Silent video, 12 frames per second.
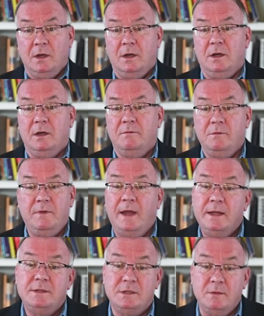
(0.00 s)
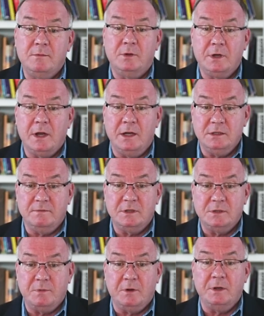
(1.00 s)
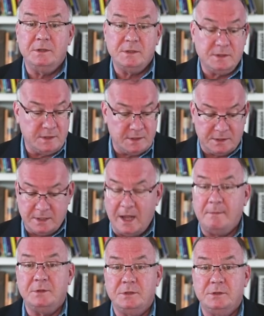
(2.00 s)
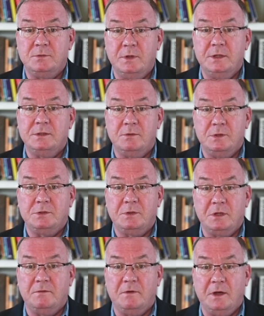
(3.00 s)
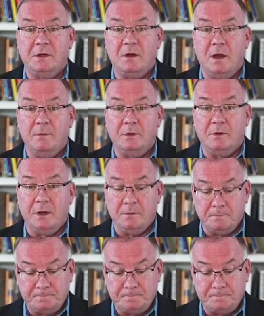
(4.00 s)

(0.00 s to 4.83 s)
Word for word: uh, if we've had similar kinds of experiences, it establishes ways in which we can find common ground.